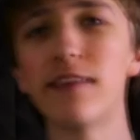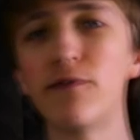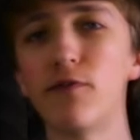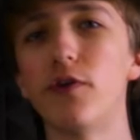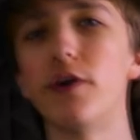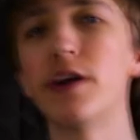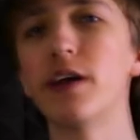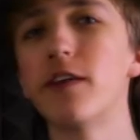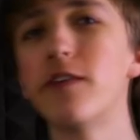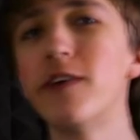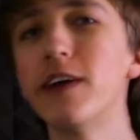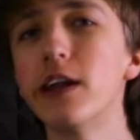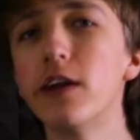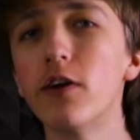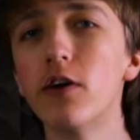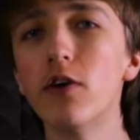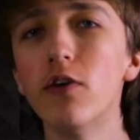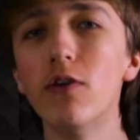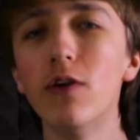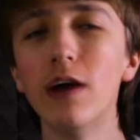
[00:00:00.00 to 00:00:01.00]
it for this
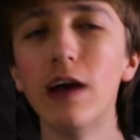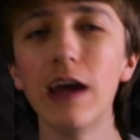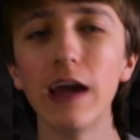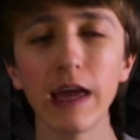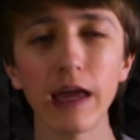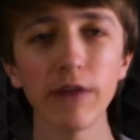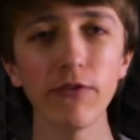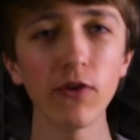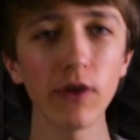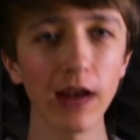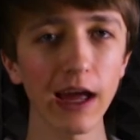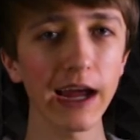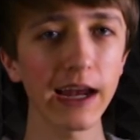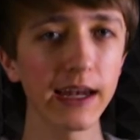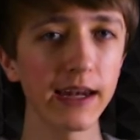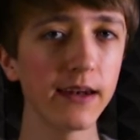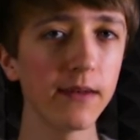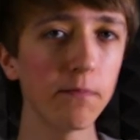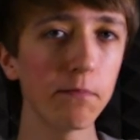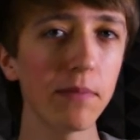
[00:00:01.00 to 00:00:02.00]
video. If you
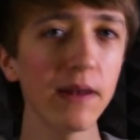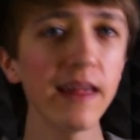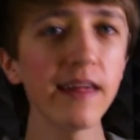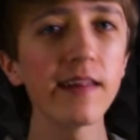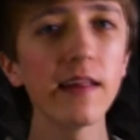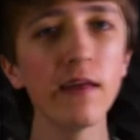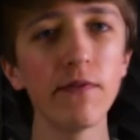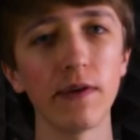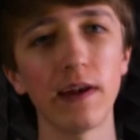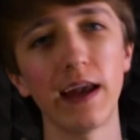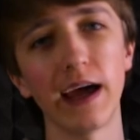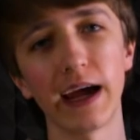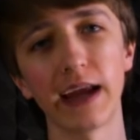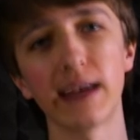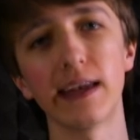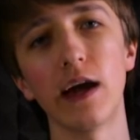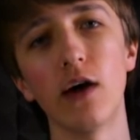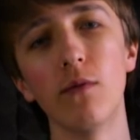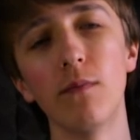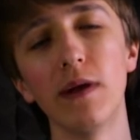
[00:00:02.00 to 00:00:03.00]
liked it, please leave a
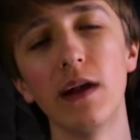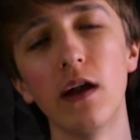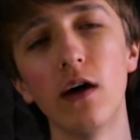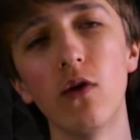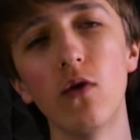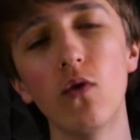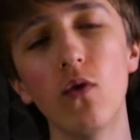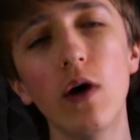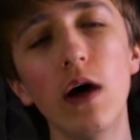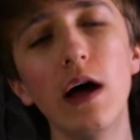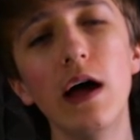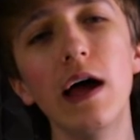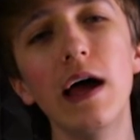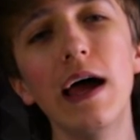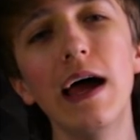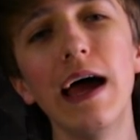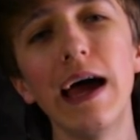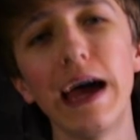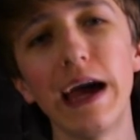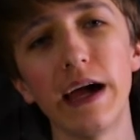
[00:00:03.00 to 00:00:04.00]
like down below.
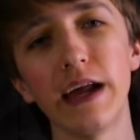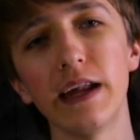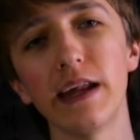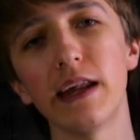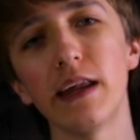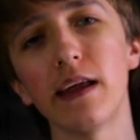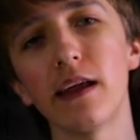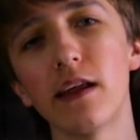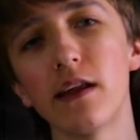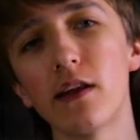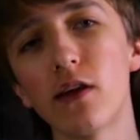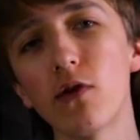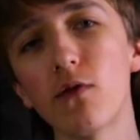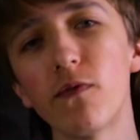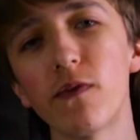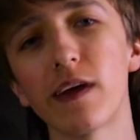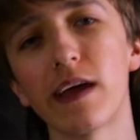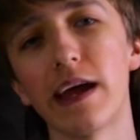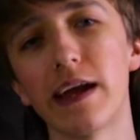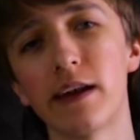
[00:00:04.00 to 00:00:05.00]
And don't
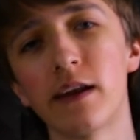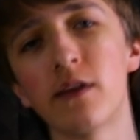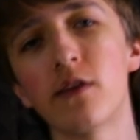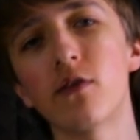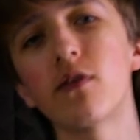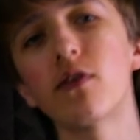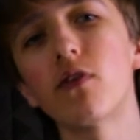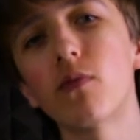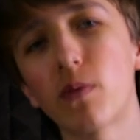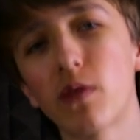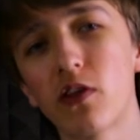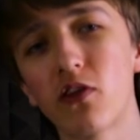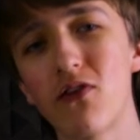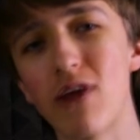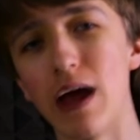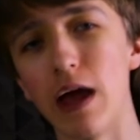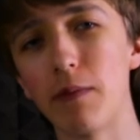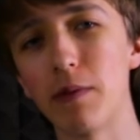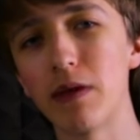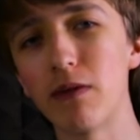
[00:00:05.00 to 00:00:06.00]
forget to
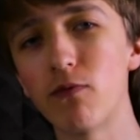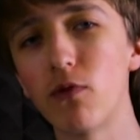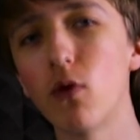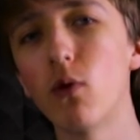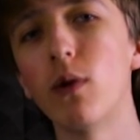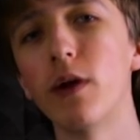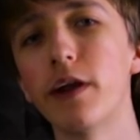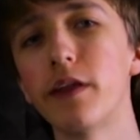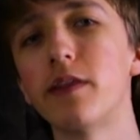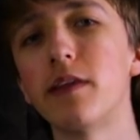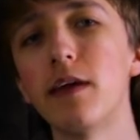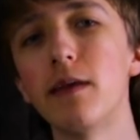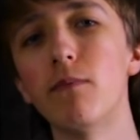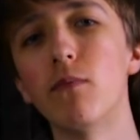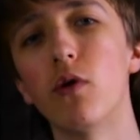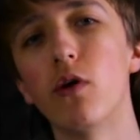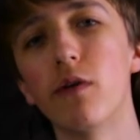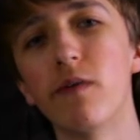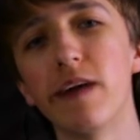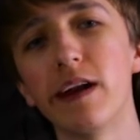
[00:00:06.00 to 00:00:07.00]
subscribe if you want to see
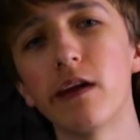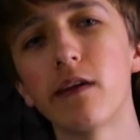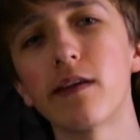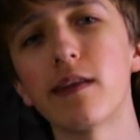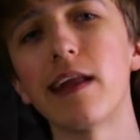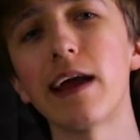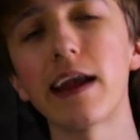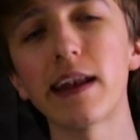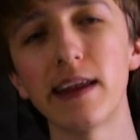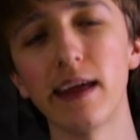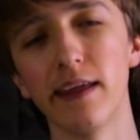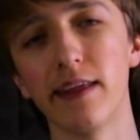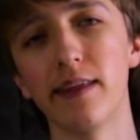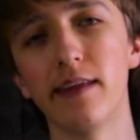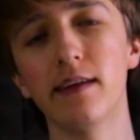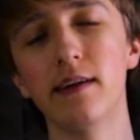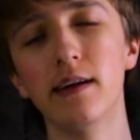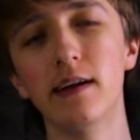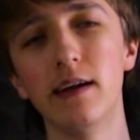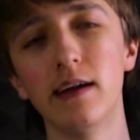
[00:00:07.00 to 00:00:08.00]
more videos like
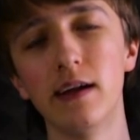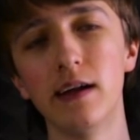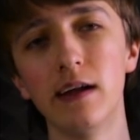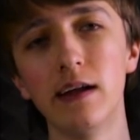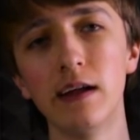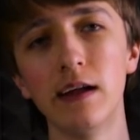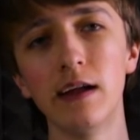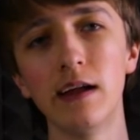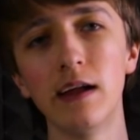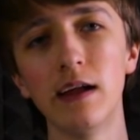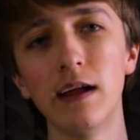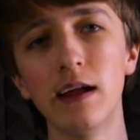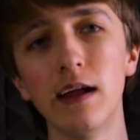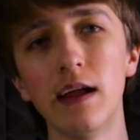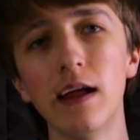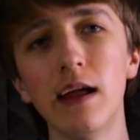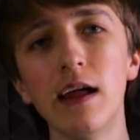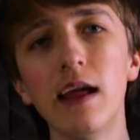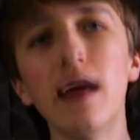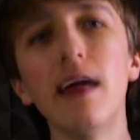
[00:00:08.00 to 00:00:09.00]
this.
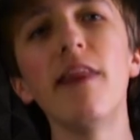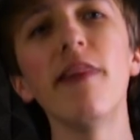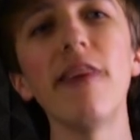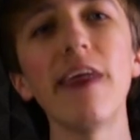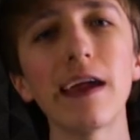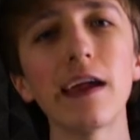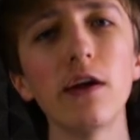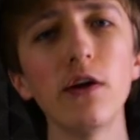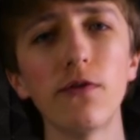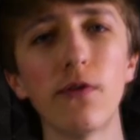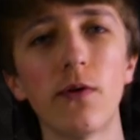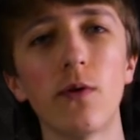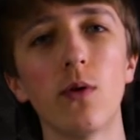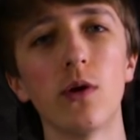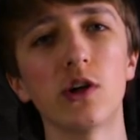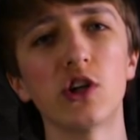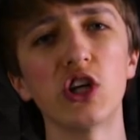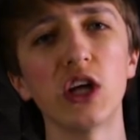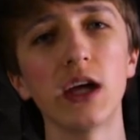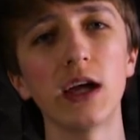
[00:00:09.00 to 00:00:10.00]
Thank you for
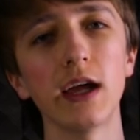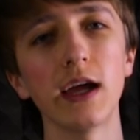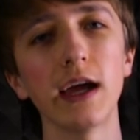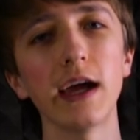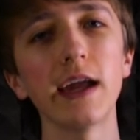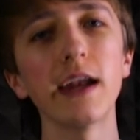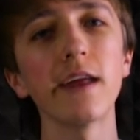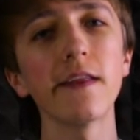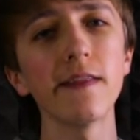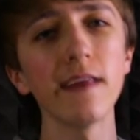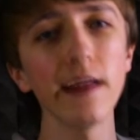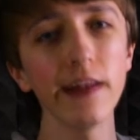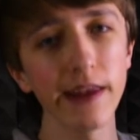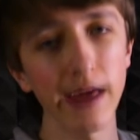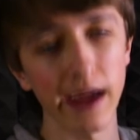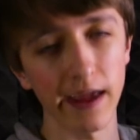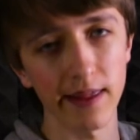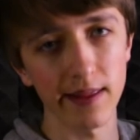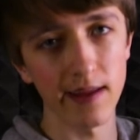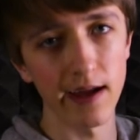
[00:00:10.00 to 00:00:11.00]
watching and until
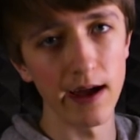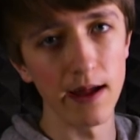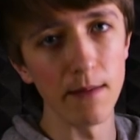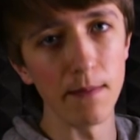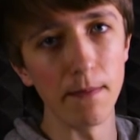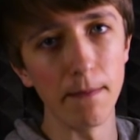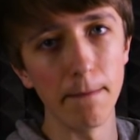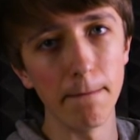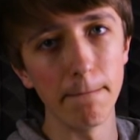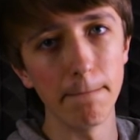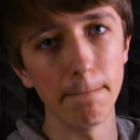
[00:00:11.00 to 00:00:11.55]
next time.